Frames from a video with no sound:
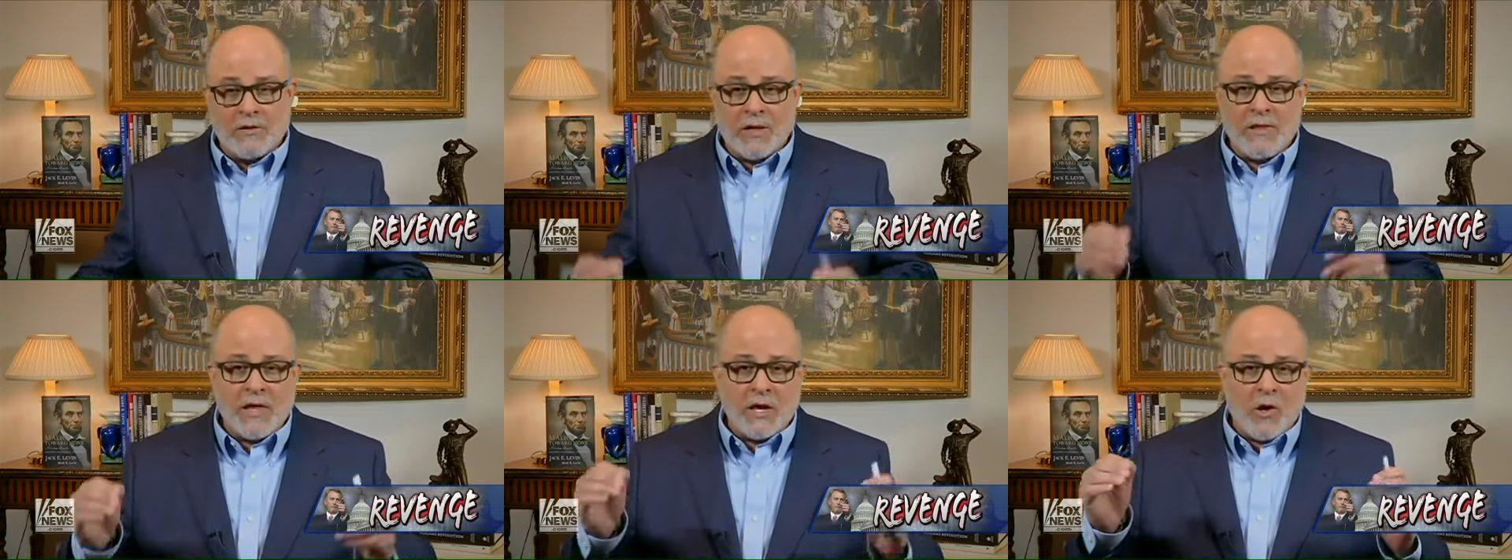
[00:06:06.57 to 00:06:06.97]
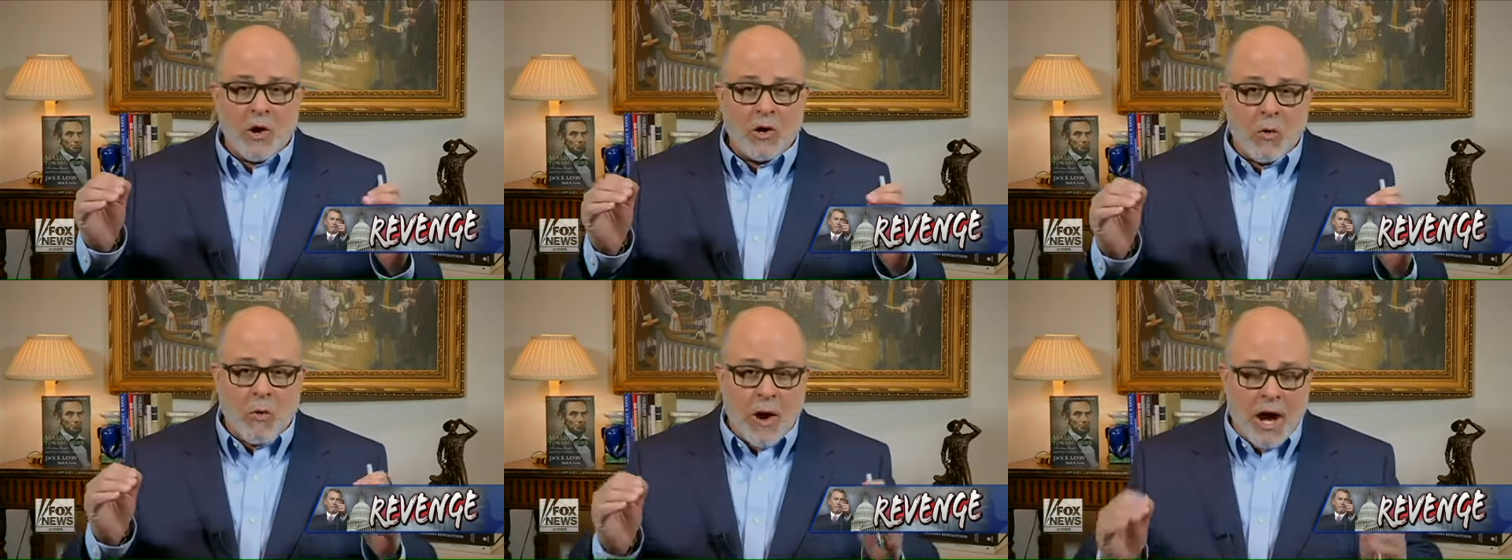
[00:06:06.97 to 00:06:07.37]
then they
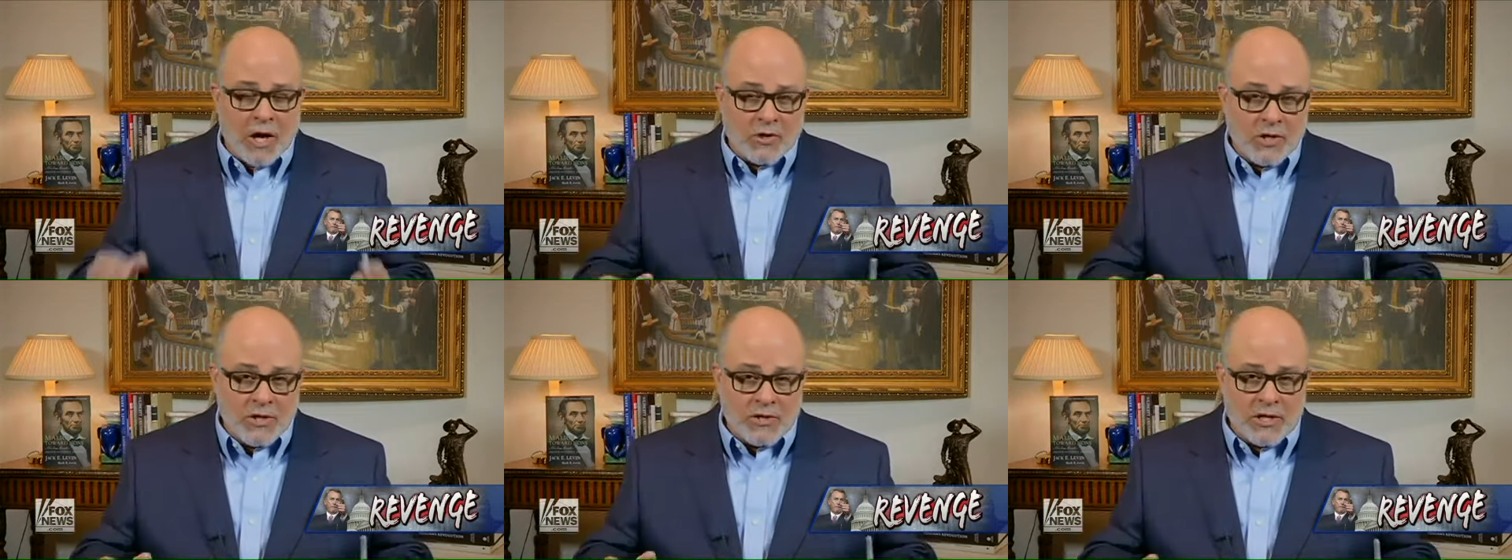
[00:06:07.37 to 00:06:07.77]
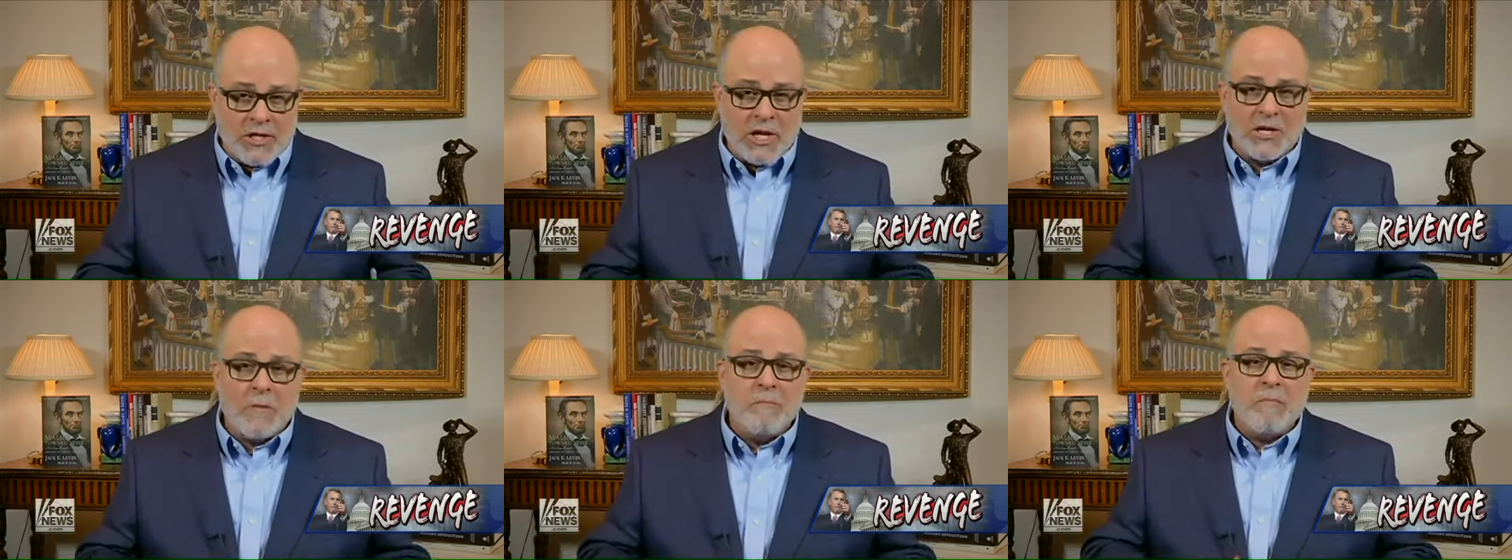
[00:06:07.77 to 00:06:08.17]
go to
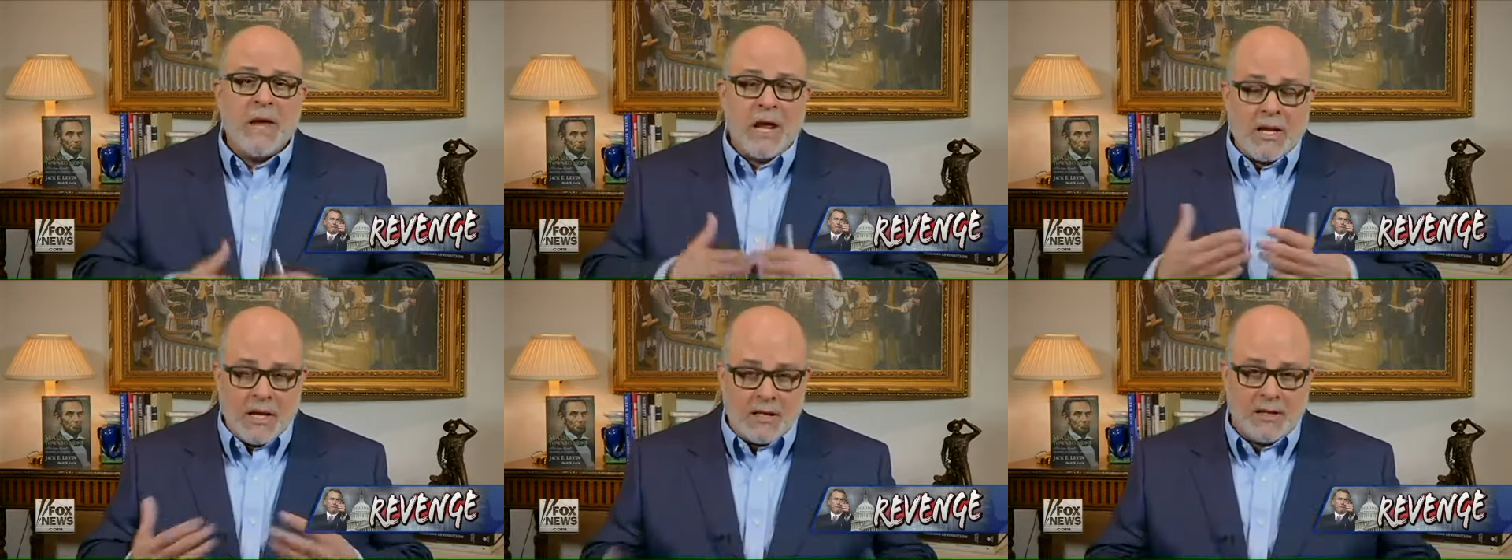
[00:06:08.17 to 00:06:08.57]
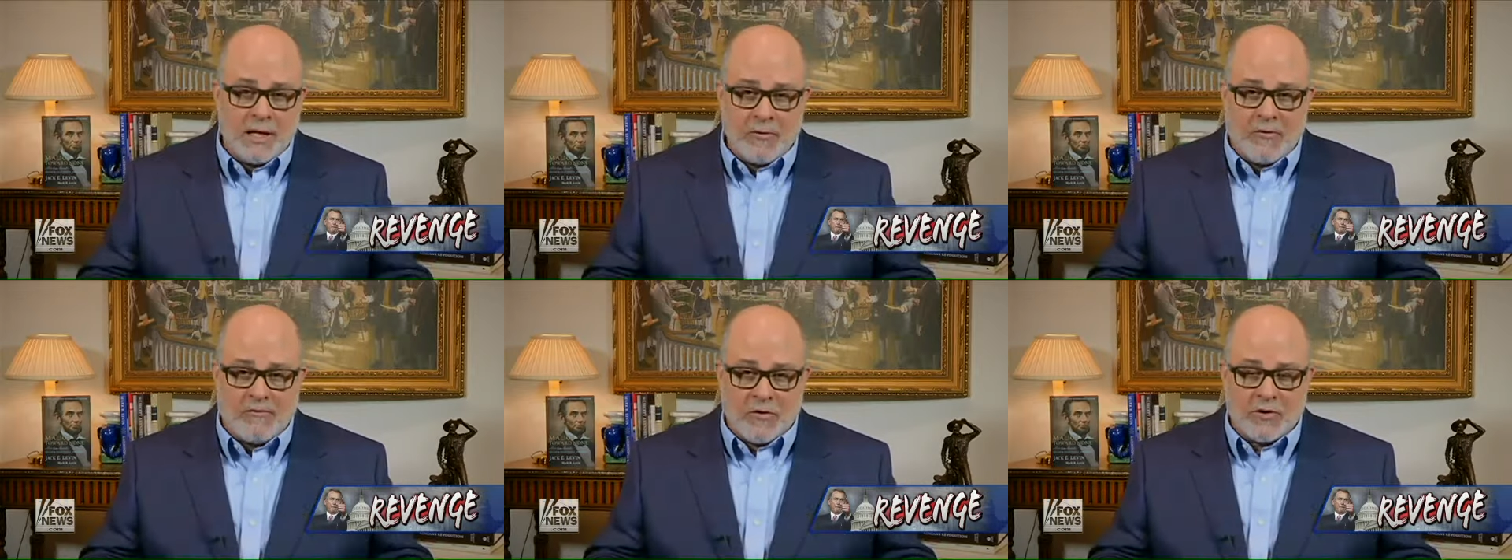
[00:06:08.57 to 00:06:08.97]
Washington and
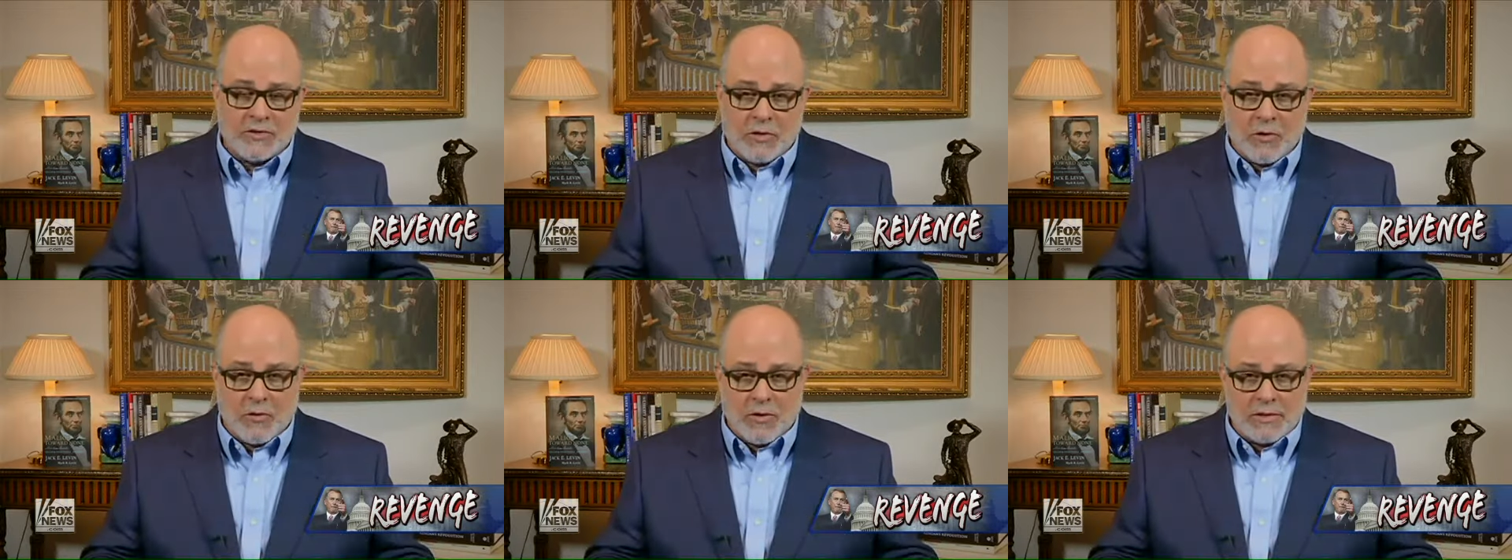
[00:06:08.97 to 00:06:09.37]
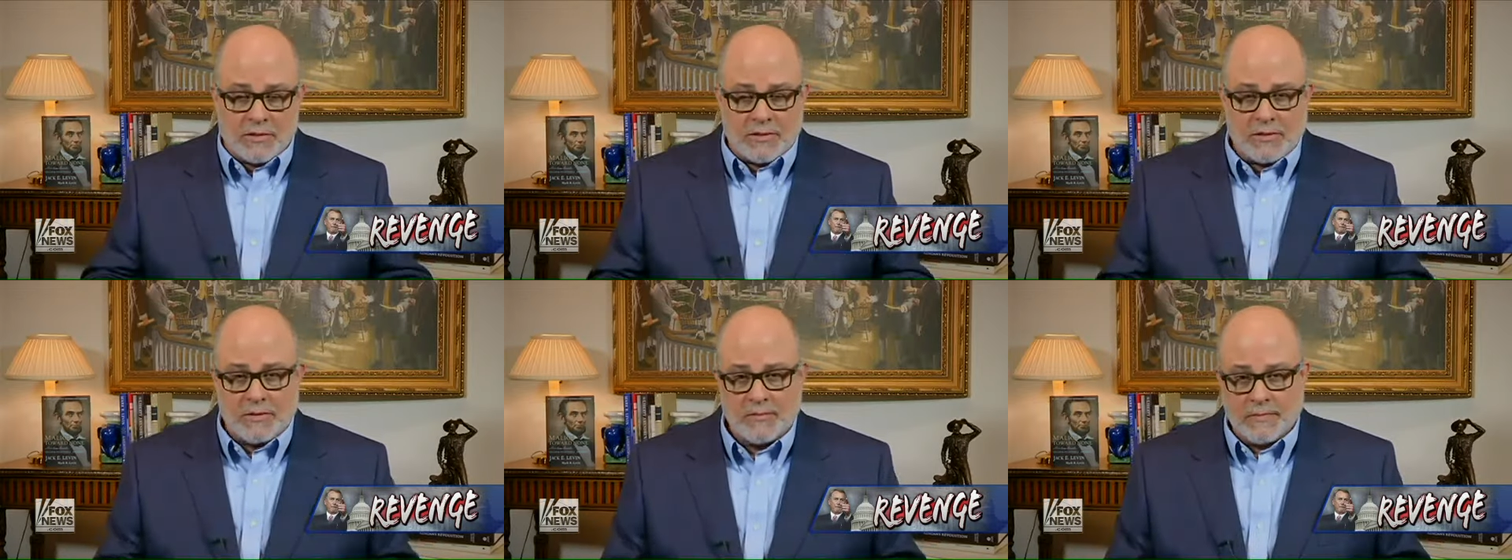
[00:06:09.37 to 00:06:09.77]
immediately reverse
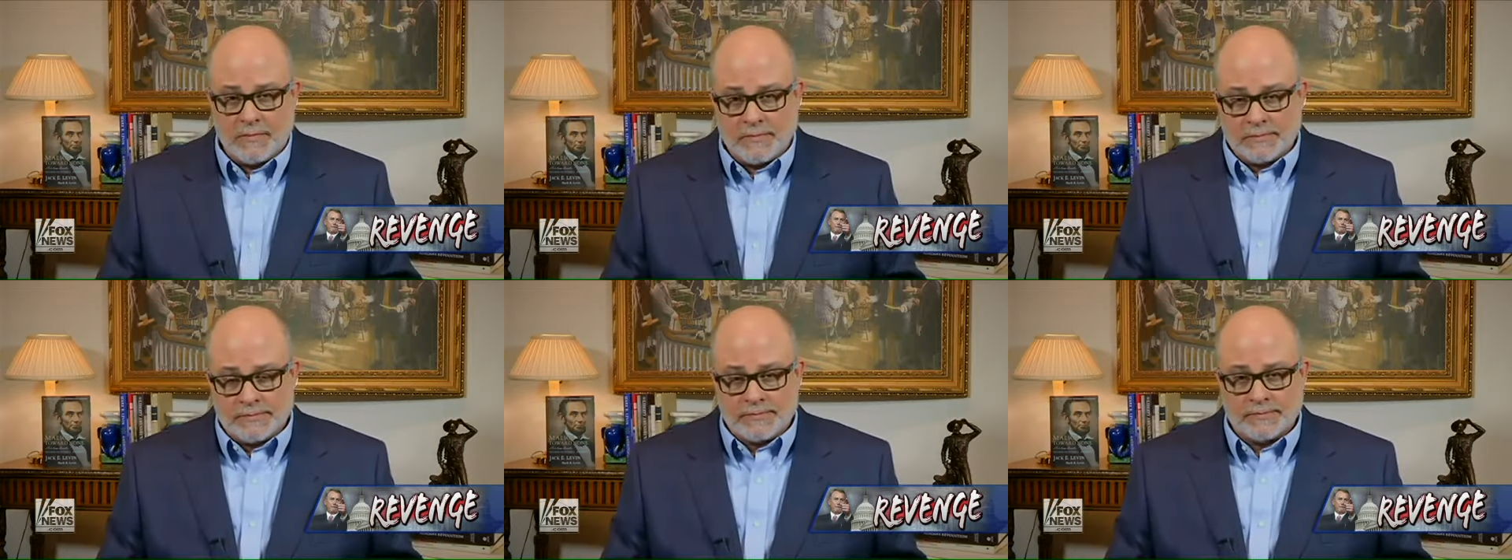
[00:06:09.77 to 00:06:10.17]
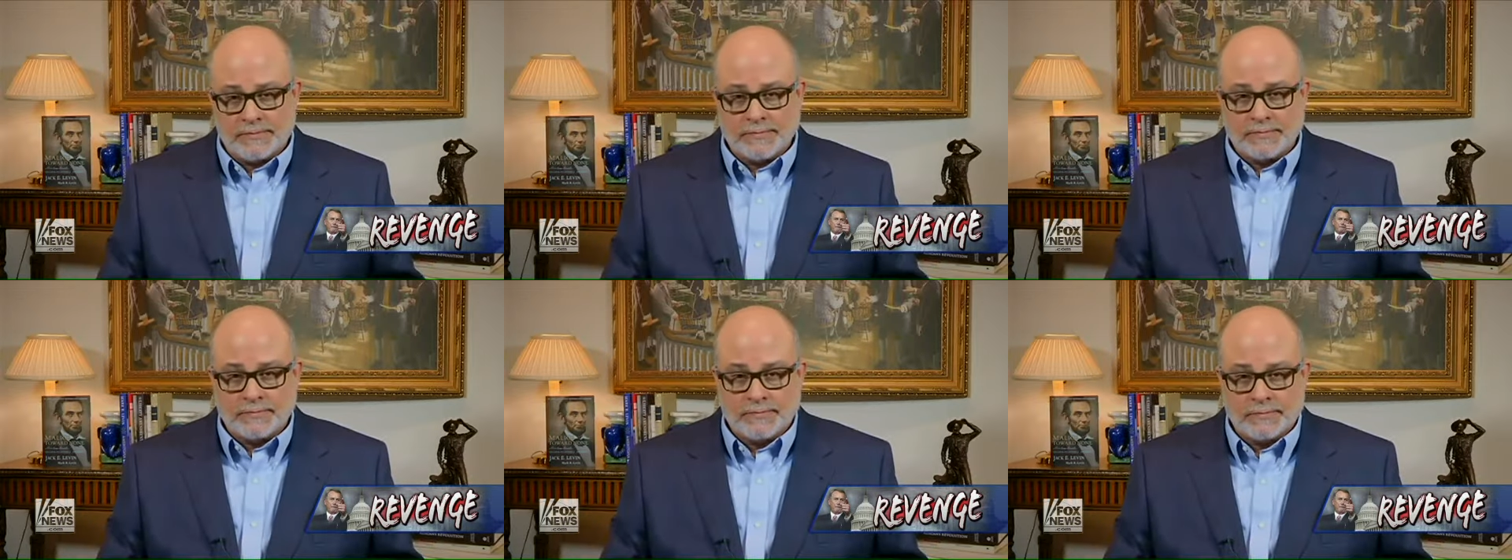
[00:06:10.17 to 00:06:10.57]
course. All right, the great one,